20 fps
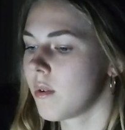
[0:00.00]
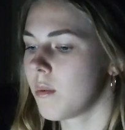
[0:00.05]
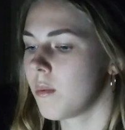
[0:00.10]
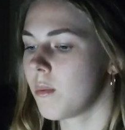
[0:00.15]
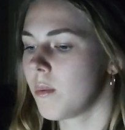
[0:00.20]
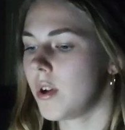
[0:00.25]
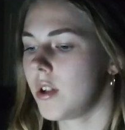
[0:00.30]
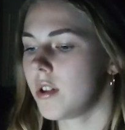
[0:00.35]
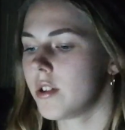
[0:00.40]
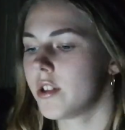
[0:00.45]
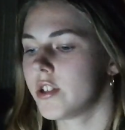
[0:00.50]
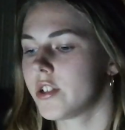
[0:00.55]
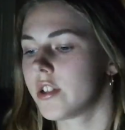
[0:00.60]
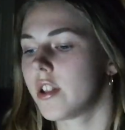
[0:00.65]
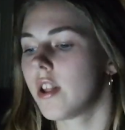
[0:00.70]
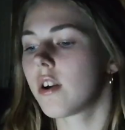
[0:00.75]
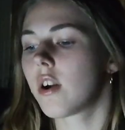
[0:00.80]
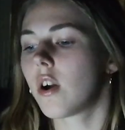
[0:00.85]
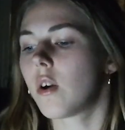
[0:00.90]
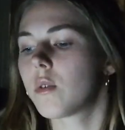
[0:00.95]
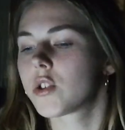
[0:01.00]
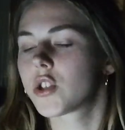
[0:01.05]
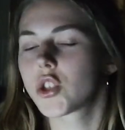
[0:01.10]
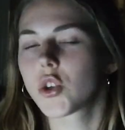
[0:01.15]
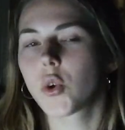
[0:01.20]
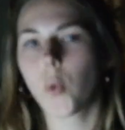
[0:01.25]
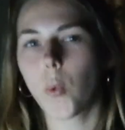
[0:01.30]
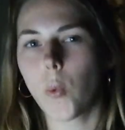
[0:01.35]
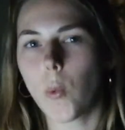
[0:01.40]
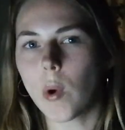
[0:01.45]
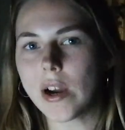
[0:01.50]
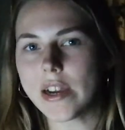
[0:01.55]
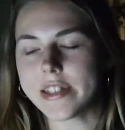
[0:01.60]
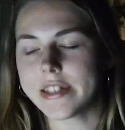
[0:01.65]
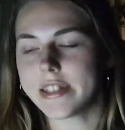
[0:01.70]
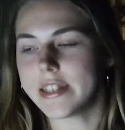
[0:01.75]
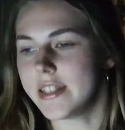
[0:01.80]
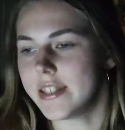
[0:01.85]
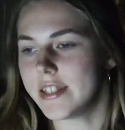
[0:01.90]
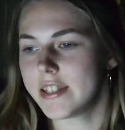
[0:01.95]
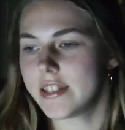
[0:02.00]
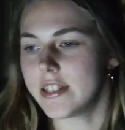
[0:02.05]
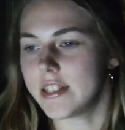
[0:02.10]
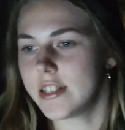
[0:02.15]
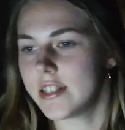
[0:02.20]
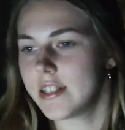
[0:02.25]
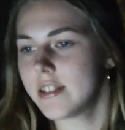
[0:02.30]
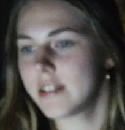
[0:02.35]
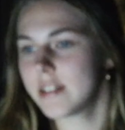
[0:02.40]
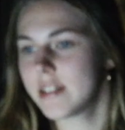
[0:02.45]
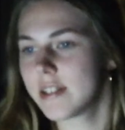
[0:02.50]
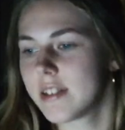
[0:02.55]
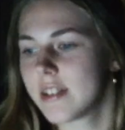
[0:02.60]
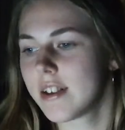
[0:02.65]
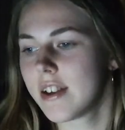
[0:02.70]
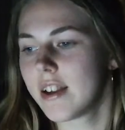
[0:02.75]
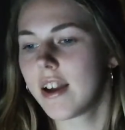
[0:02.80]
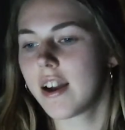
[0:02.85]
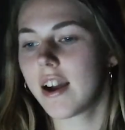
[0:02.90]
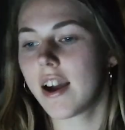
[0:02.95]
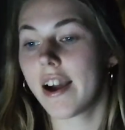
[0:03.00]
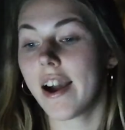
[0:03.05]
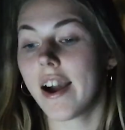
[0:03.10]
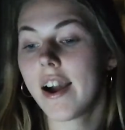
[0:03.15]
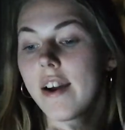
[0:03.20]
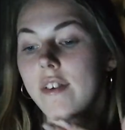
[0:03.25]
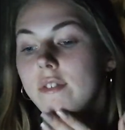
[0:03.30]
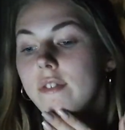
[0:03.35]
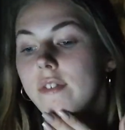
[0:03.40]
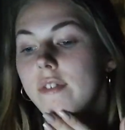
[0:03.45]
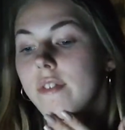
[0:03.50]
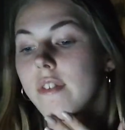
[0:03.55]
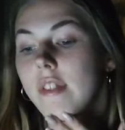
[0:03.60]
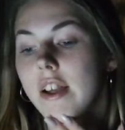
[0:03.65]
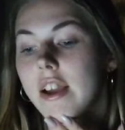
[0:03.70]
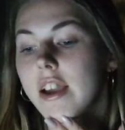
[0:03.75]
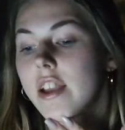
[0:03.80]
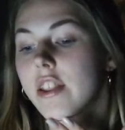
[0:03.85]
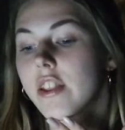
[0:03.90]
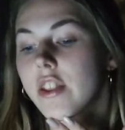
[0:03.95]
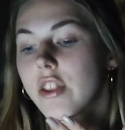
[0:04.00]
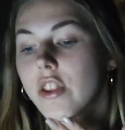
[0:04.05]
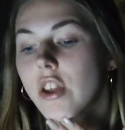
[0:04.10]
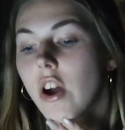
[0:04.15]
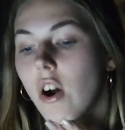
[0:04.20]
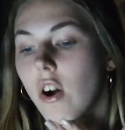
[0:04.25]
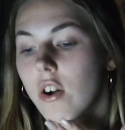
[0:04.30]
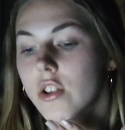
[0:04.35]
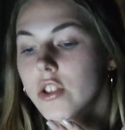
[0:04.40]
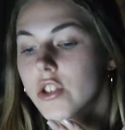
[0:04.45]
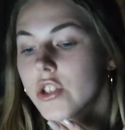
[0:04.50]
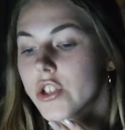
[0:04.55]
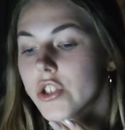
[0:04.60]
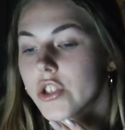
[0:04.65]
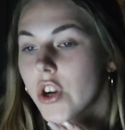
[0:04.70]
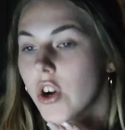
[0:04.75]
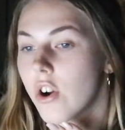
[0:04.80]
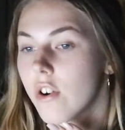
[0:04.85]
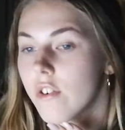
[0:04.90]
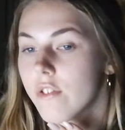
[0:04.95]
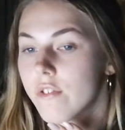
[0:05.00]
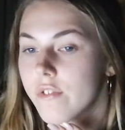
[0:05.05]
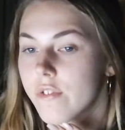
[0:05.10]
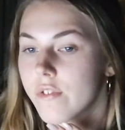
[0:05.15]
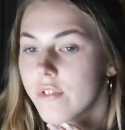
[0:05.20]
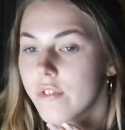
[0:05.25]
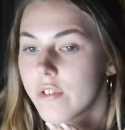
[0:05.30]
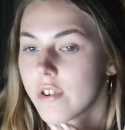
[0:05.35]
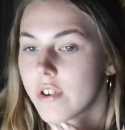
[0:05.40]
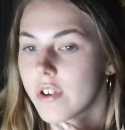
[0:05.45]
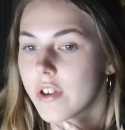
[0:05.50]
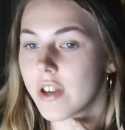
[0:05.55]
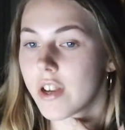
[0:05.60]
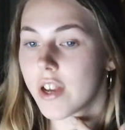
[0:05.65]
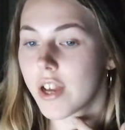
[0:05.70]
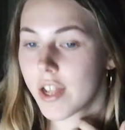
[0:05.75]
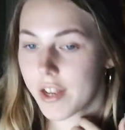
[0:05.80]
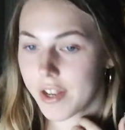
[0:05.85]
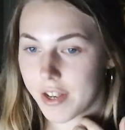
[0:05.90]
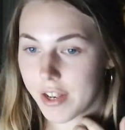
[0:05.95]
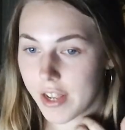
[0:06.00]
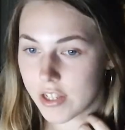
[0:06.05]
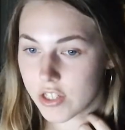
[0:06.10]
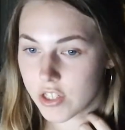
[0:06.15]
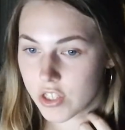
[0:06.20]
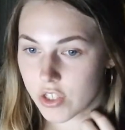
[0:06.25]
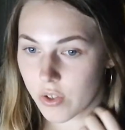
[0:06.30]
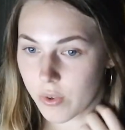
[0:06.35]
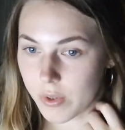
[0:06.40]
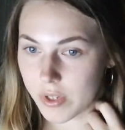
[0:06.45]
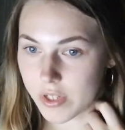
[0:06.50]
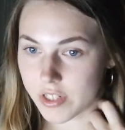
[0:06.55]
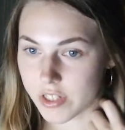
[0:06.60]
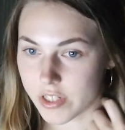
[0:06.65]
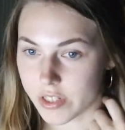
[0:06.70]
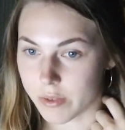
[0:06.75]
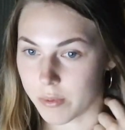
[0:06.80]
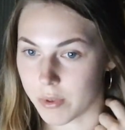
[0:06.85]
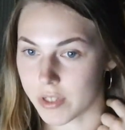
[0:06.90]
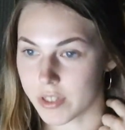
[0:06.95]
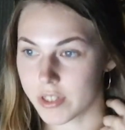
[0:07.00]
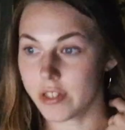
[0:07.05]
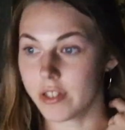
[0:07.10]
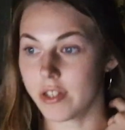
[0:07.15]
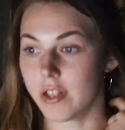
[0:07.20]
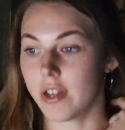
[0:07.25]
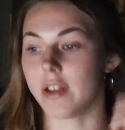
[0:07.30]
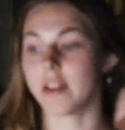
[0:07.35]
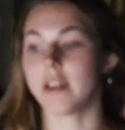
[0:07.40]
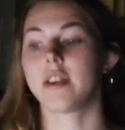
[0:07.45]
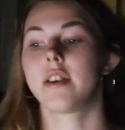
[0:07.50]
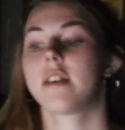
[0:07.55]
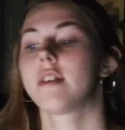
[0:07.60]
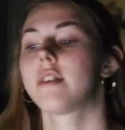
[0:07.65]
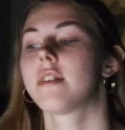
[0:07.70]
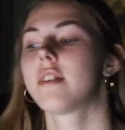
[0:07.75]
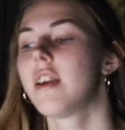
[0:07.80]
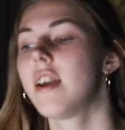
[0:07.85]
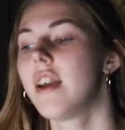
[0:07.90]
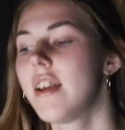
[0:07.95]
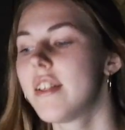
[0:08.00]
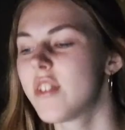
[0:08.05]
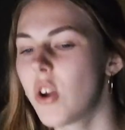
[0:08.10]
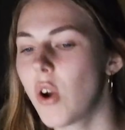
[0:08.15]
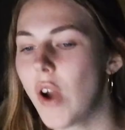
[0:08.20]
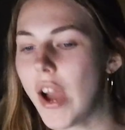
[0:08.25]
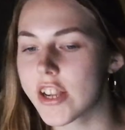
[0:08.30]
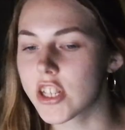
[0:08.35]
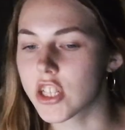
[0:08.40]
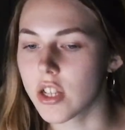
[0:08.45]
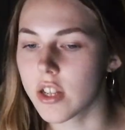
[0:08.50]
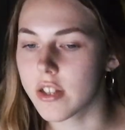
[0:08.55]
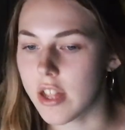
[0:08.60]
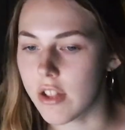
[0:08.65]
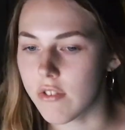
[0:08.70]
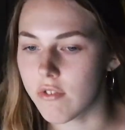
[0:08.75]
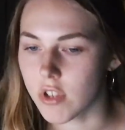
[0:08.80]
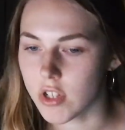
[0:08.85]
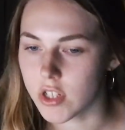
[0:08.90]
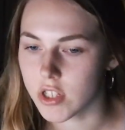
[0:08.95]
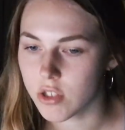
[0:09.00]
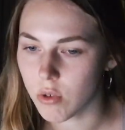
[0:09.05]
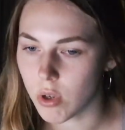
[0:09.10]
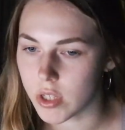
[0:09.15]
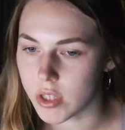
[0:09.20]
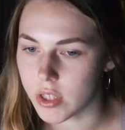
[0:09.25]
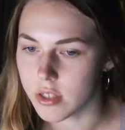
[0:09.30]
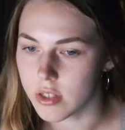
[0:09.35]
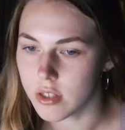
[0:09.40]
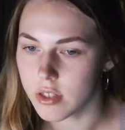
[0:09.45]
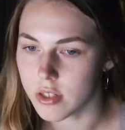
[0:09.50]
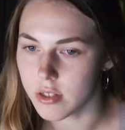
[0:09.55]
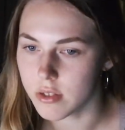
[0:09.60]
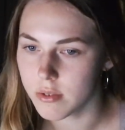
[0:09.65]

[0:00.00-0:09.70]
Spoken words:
Well, this logo is quite easy. I have like tons of not so easy ones, like, no, actually that looks quite easy.